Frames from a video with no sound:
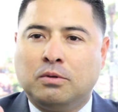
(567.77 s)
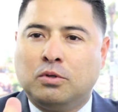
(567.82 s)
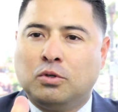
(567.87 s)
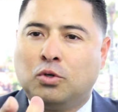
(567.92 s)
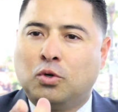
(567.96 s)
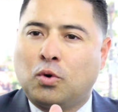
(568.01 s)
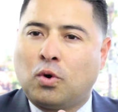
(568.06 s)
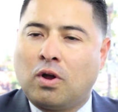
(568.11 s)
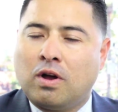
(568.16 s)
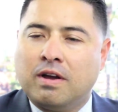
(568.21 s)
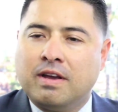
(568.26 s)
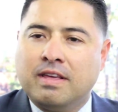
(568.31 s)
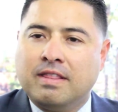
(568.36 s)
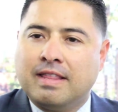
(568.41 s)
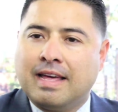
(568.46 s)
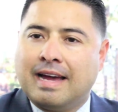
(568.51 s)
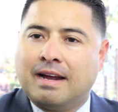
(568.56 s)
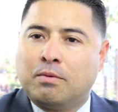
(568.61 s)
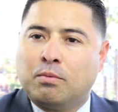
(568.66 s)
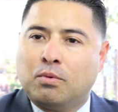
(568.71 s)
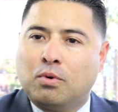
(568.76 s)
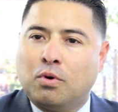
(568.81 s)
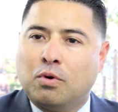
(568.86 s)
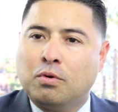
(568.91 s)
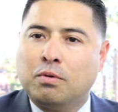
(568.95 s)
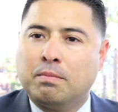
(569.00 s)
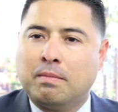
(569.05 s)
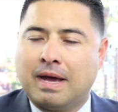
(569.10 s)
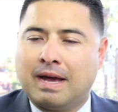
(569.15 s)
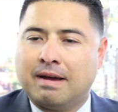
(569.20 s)
drawing that
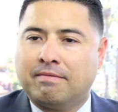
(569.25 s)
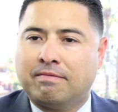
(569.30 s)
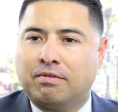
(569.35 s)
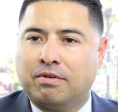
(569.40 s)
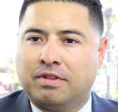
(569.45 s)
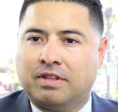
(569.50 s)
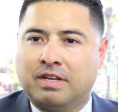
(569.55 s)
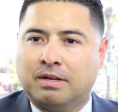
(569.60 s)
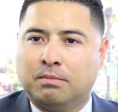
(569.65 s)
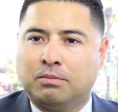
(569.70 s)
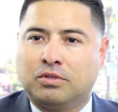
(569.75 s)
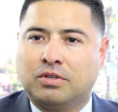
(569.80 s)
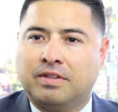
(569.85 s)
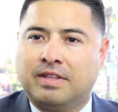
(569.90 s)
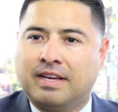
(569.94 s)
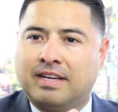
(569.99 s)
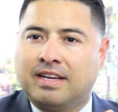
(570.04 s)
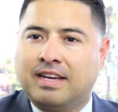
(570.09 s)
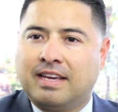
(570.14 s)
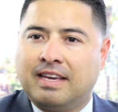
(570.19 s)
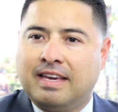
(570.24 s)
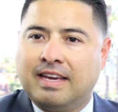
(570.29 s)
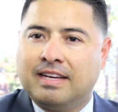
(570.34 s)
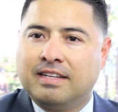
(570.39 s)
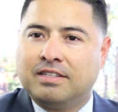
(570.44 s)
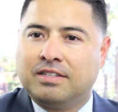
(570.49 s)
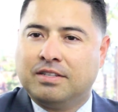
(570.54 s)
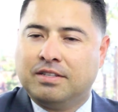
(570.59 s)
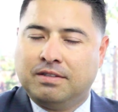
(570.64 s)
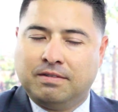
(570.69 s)
roadmap for them so they could
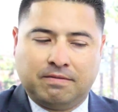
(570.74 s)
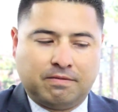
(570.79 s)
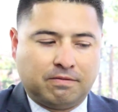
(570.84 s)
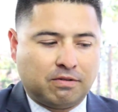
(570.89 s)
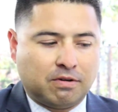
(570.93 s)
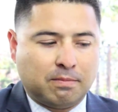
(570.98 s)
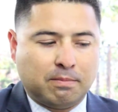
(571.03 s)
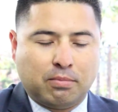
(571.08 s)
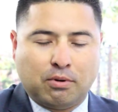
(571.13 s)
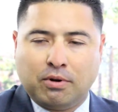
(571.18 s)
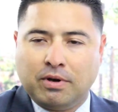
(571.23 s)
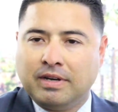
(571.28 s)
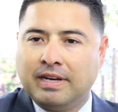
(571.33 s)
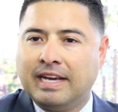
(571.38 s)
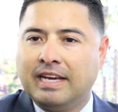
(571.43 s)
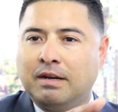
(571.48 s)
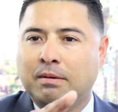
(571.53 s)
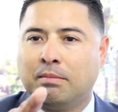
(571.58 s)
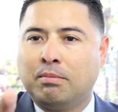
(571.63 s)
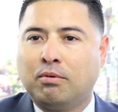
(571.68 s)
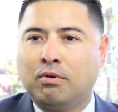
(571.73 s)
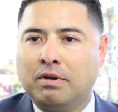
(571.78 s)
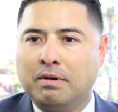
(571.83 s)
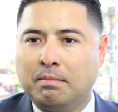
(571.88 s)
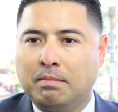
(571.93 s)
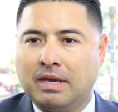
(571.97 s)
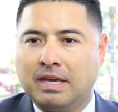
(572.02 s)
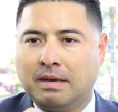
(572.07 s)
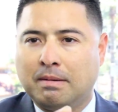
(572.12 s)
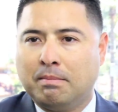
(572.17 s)
get from point A to
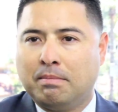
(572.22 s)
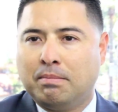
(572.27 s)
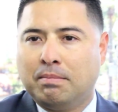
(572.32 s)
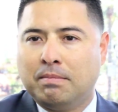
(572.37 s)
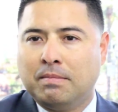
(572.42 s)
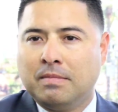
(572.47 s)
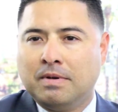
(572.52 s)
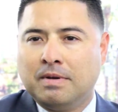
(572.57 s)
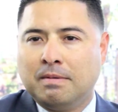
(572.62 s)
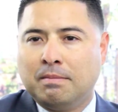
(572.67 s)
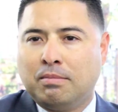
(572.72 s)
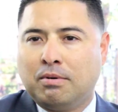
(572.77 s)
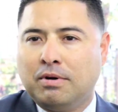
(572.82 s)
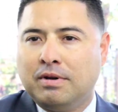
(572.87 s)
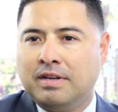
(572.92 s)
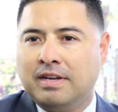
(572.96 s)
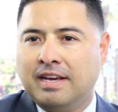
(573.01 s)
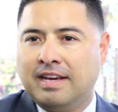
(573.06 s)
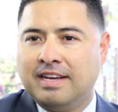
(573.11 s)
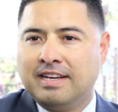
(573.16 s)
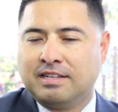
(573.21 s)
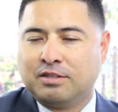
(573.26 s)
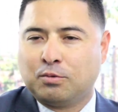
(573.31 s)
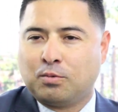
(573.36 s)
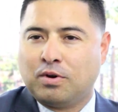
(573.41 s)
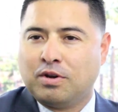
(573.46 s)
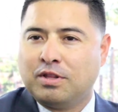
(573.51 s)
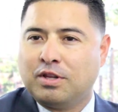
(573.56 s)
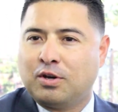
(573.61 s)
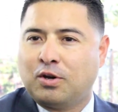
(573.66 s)
point B. And point A is
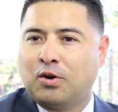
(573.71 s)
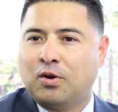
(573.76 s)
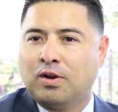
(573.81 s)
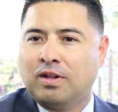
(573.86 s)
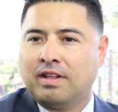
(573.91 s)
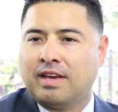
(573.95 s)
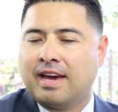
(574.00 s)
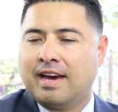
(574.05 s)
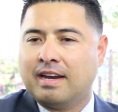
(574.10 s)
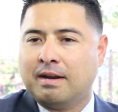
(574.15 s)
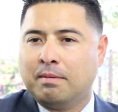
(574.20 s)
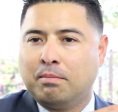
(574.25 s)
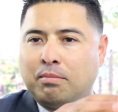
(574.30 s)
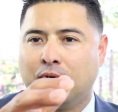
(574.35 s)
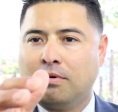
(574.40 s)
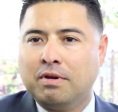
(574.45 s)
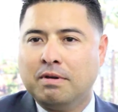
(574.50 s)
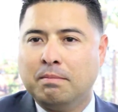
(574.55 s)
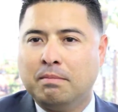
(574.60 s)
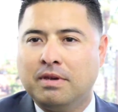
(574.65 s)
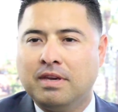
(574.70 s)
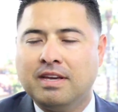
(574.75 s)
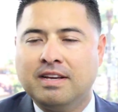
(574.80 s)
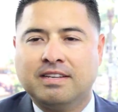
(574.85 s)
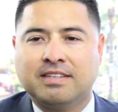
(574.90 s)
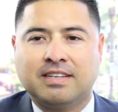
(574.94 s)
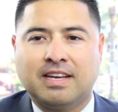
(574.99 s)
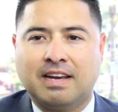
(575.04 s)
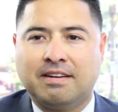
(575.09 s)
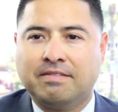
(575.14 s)
where they're currently at, and point B
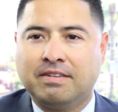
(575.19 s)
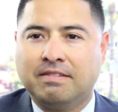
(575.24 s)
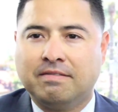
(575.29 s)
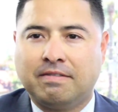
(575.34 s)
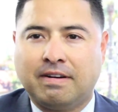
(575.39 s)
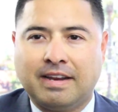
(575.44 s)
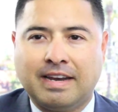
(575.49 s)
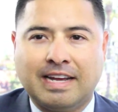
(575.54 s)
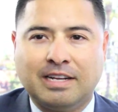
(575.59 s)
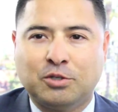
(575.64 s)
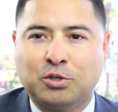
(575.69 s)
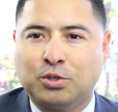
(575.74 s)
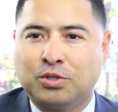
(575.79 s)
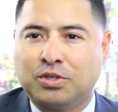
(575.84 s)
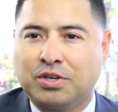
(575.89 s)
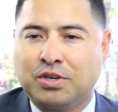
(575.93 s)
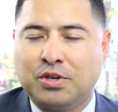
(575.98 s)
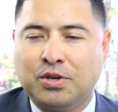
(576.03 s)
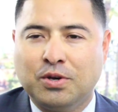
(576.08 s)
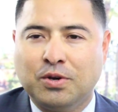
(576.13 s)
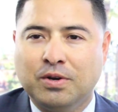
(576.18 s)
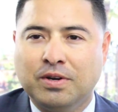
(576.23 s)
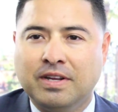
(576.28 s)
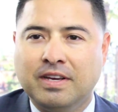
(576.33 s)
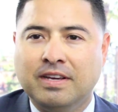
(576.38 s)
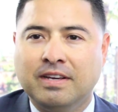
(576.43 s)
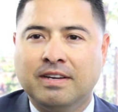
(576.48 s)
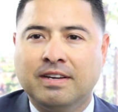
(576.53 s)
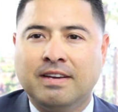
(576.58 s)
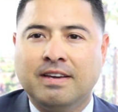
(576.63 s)
is having financial
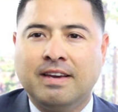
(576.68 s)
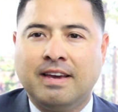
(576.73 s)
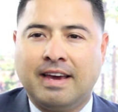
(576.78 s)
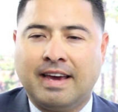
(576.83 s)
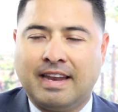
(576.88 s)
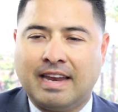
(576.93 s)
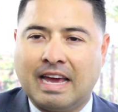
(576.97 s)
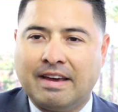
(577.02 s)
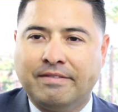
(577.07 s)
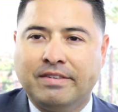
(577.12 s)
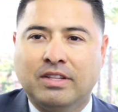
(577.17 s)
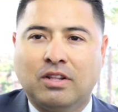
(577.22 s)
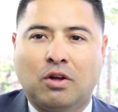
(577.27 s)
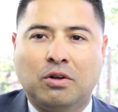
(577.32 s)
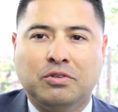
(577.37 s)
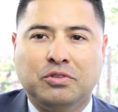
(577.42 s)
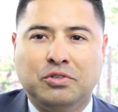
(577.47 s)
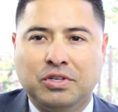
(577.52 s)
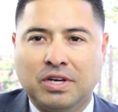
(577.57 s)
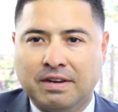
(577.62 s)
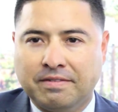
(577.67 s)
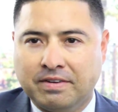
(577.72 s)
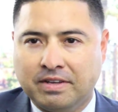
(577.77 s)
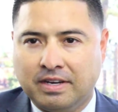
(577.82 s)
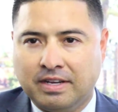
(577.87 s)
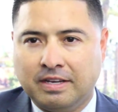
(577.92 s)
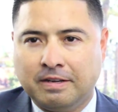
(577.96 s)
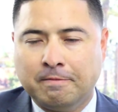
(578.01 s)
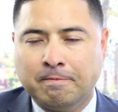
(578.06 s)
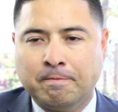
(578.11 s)
security and having
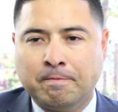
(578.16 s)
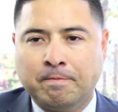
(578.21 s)
longevity.